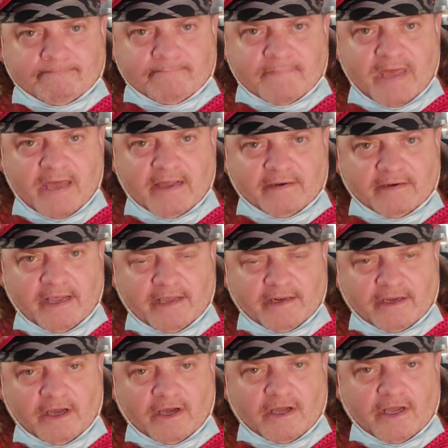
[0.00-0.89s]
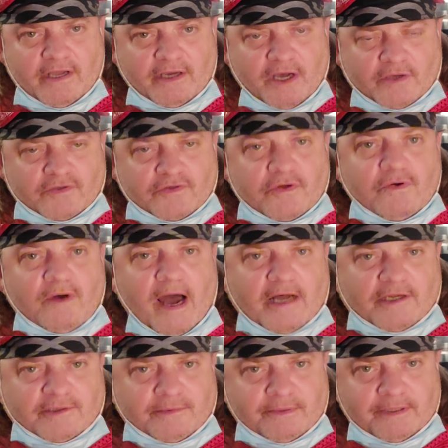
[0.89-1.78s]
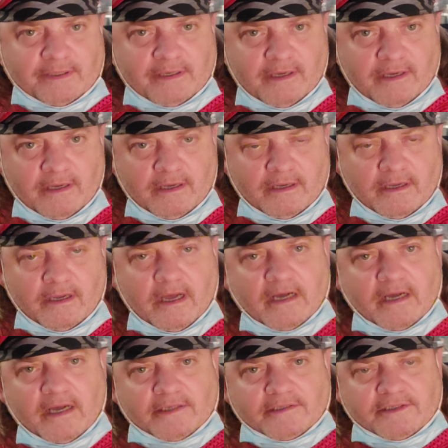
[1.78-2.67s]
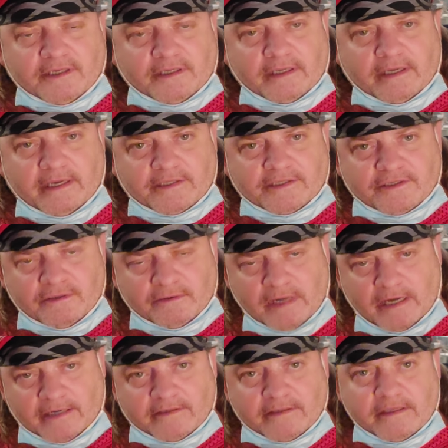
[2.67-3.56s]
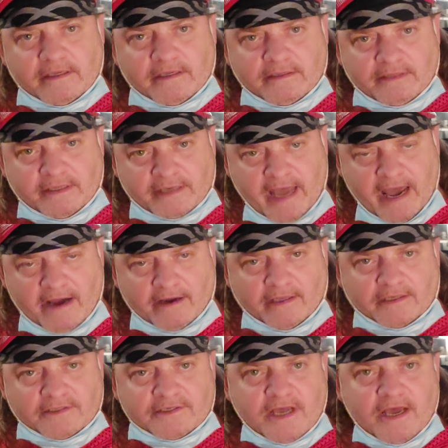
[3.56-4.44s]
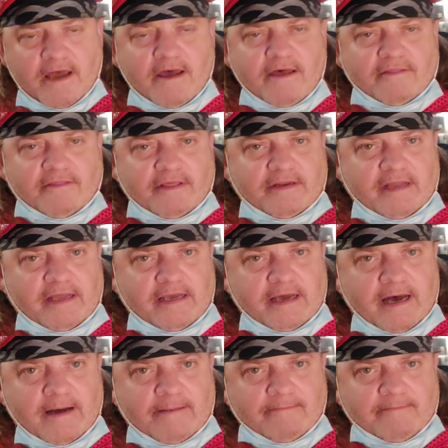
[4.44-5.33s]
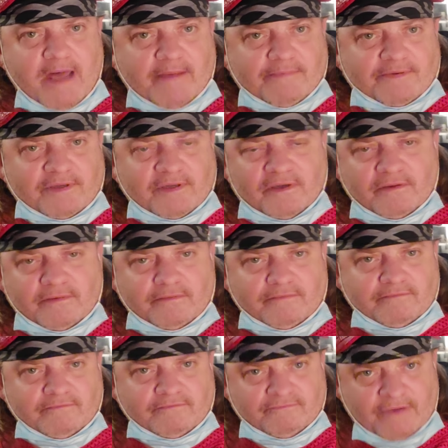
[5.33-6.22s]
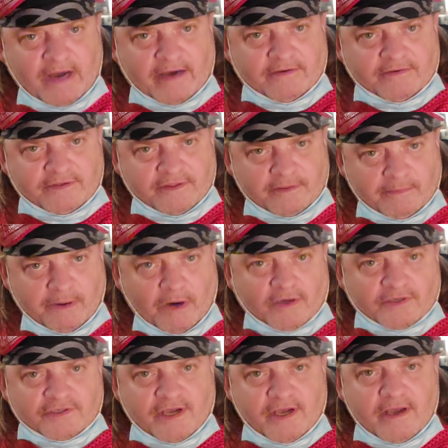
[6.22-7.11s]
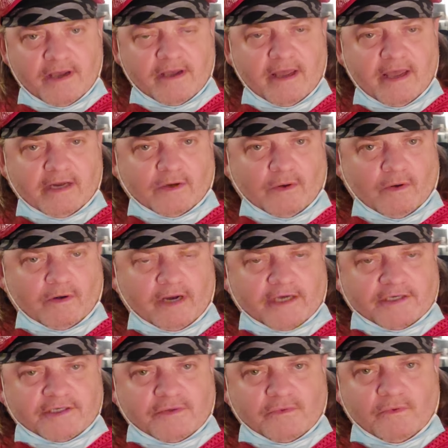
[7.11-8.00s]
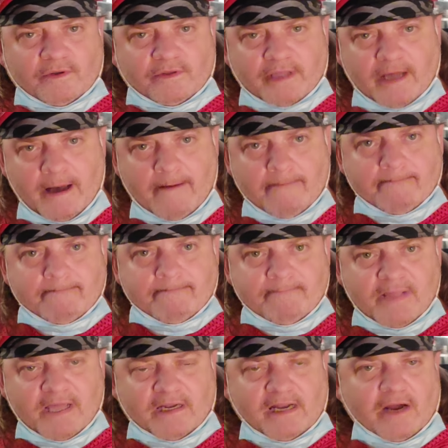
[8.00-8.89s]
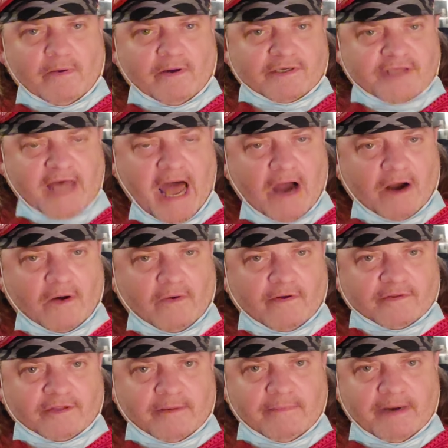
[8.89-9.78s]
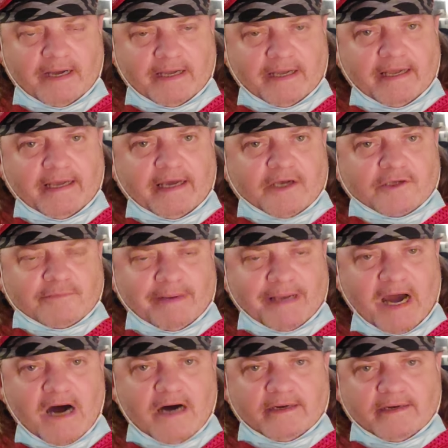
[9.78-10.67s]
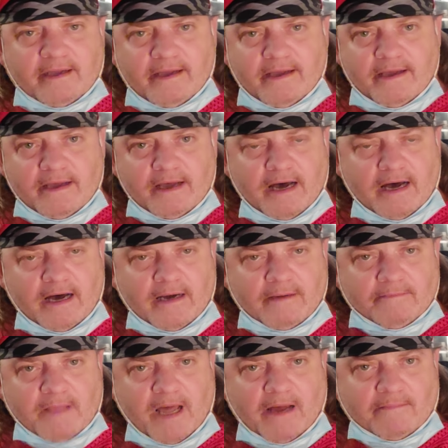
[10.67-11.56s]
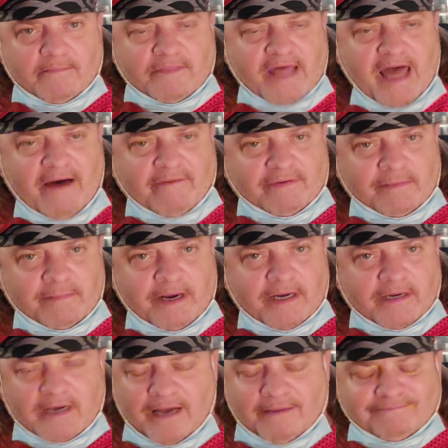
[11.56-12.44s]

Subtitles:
it goes through algebra until it gets to like the calculus. Then the absolute values of the bars in coordination with likewise the algorithm, it goes beyond the alphanumeric.